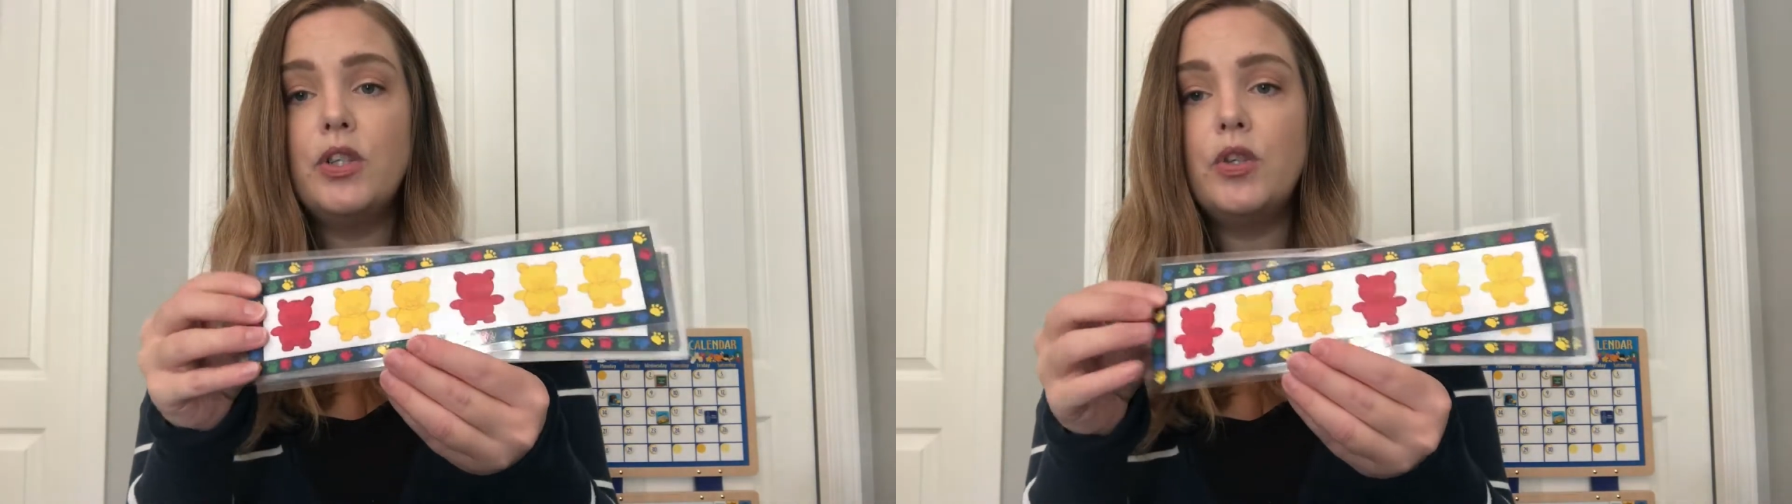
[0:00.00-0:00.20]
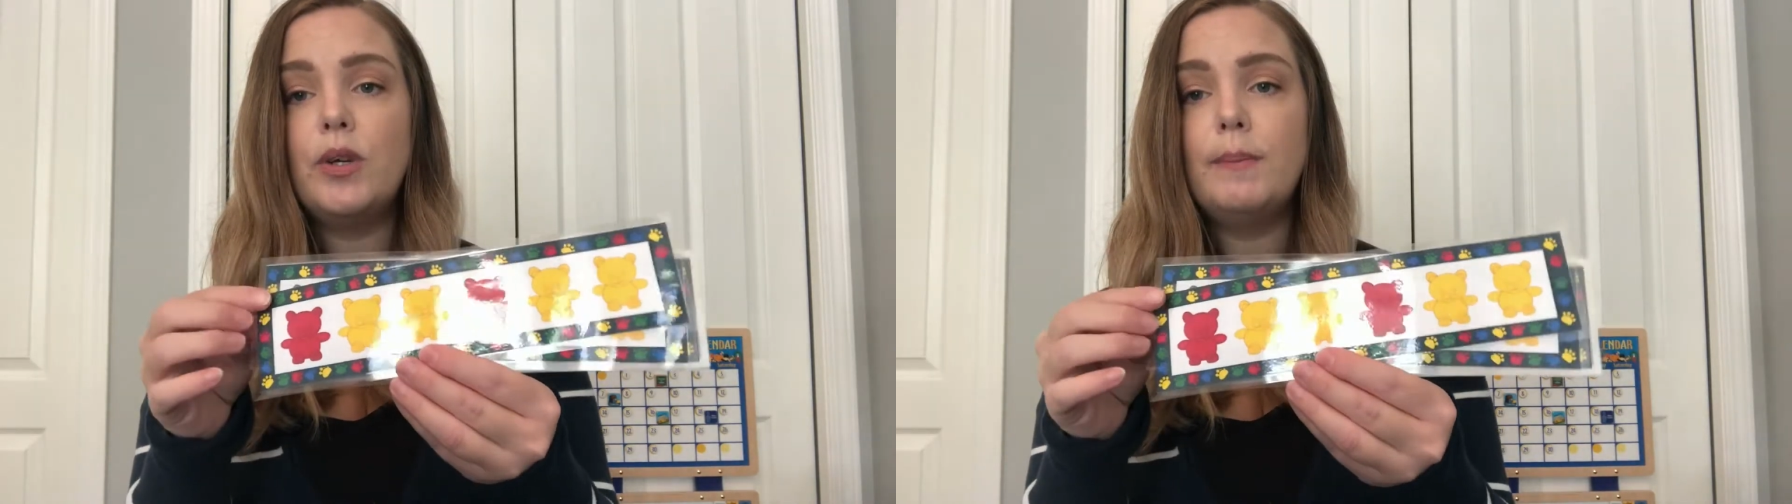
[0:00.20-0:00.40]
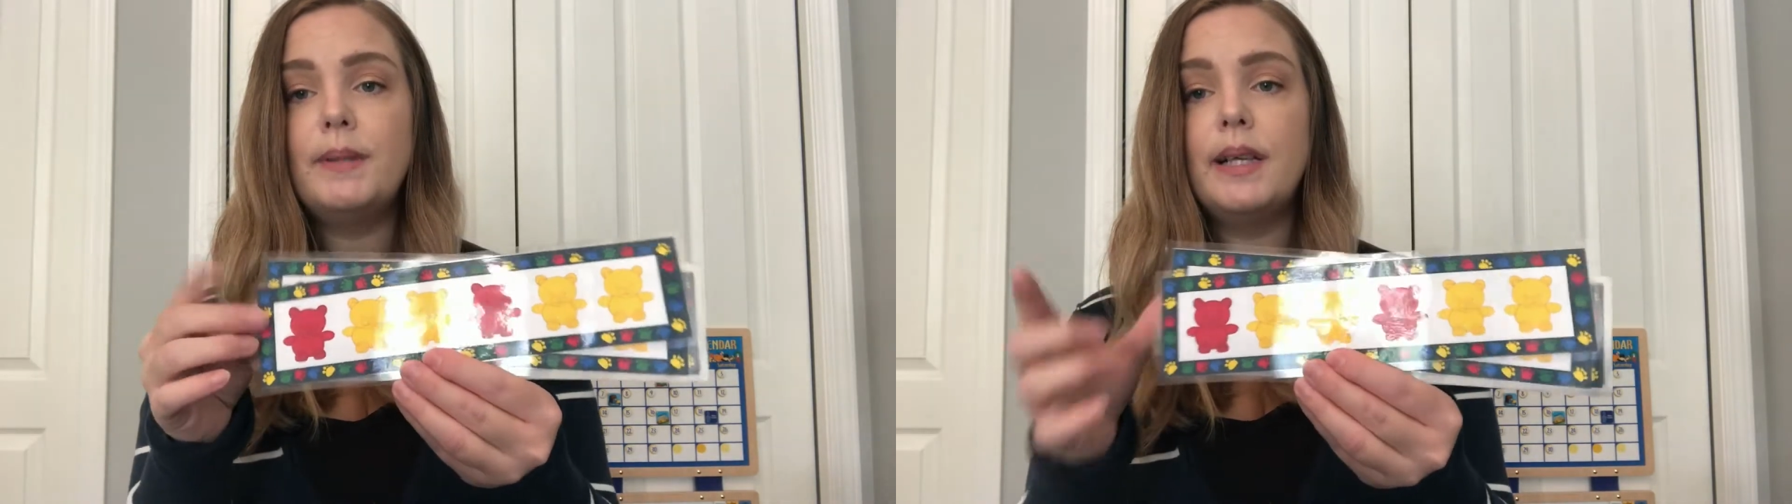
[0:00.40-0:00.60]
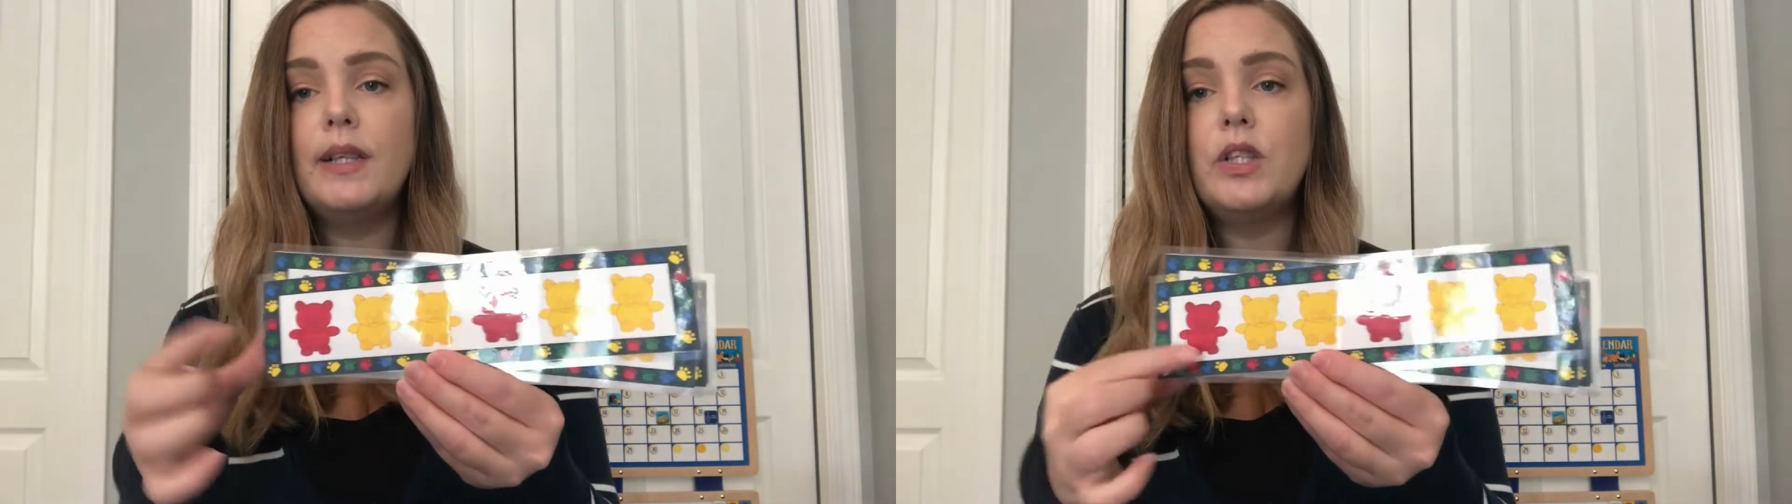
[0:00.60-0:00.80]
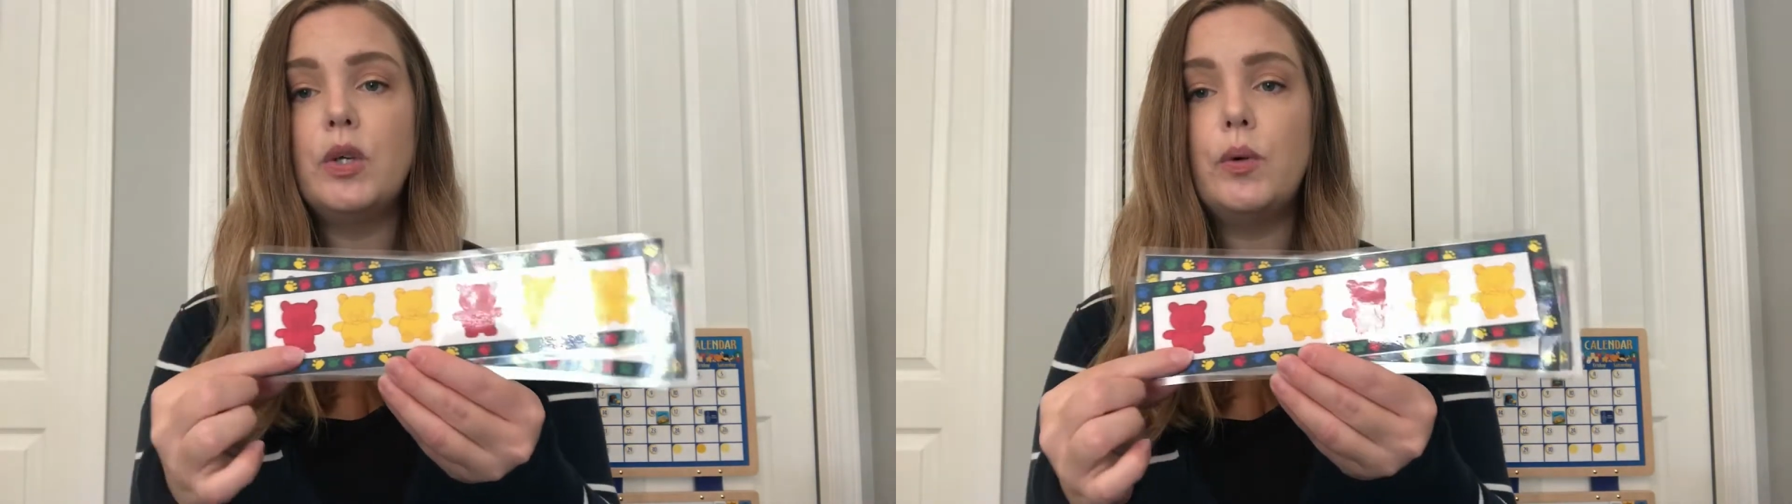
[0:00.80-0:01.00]
strips,
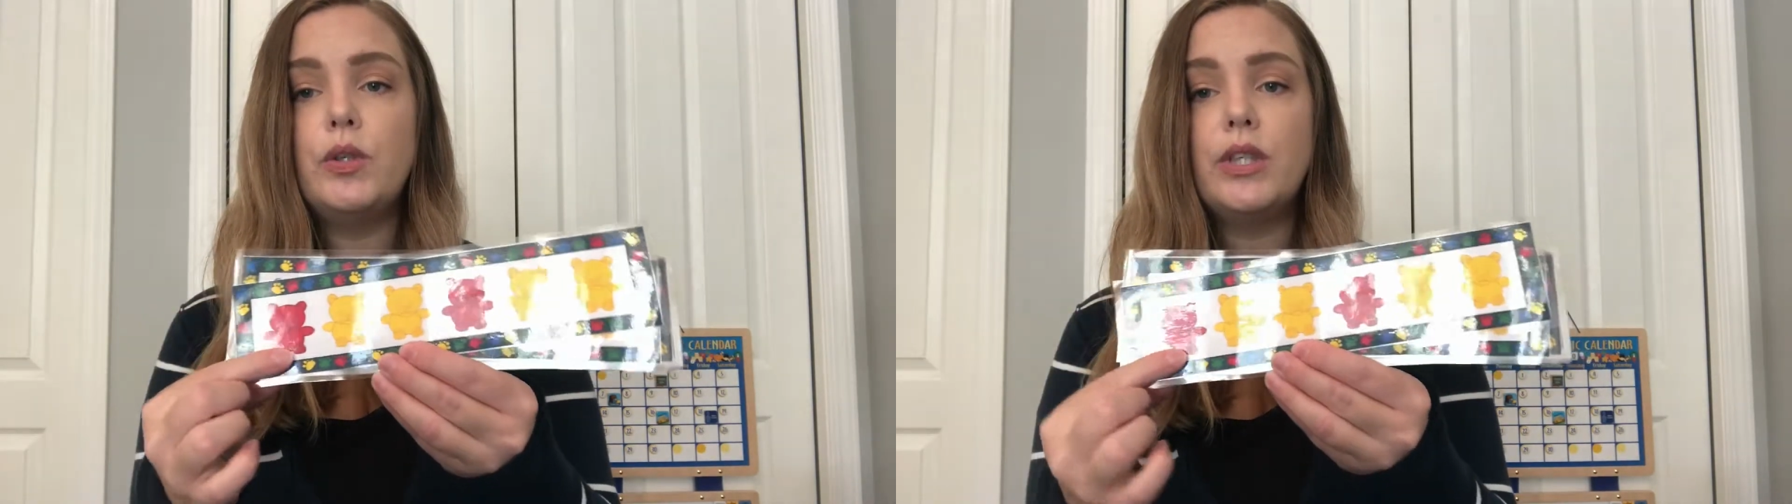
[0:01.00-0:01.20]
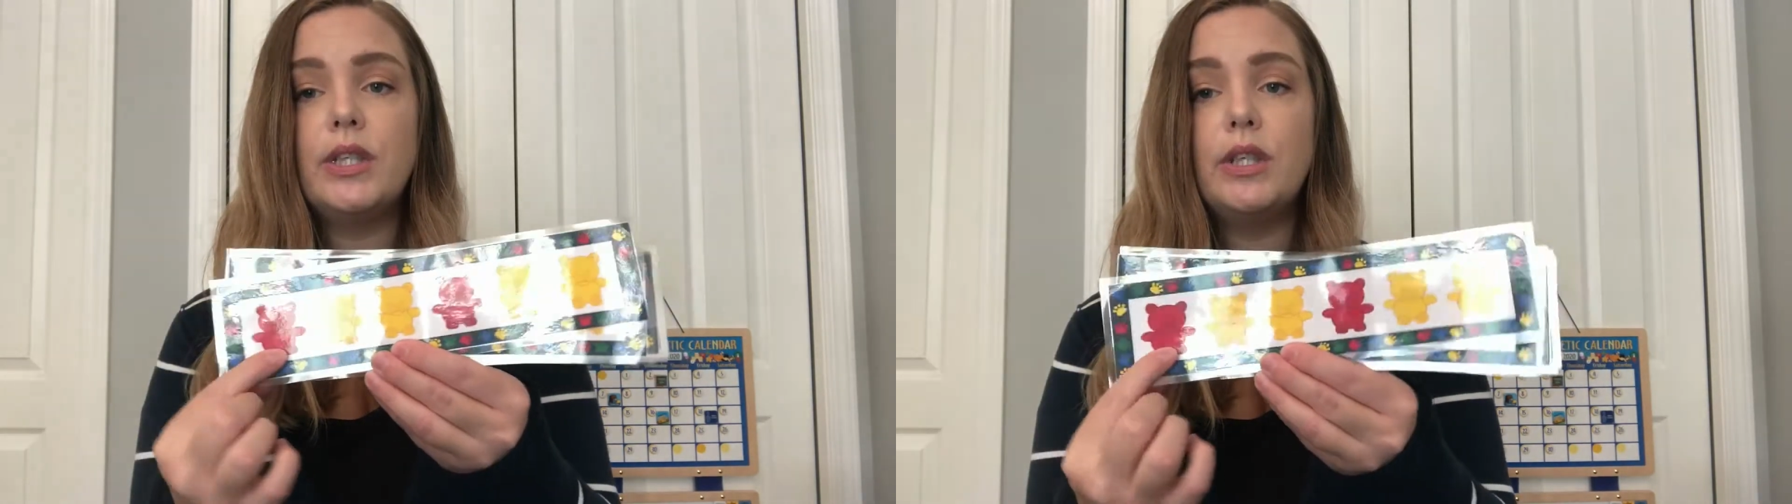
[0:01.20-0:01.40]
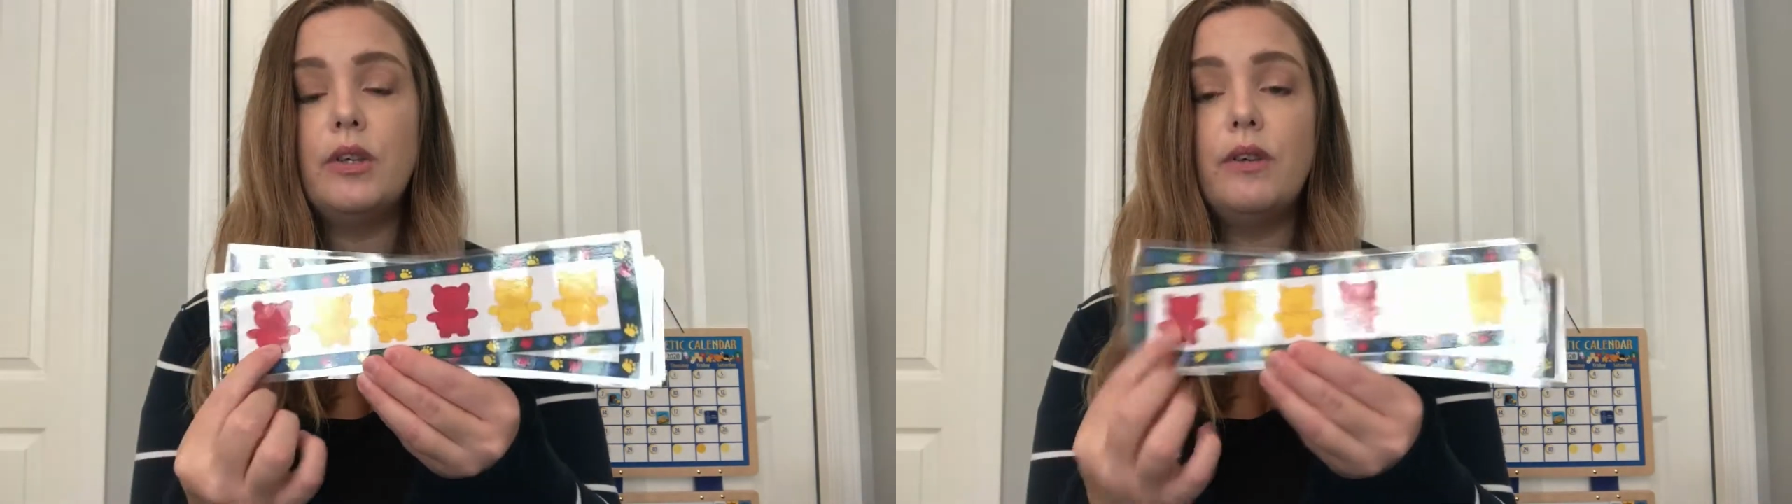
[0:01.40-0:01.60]
and so just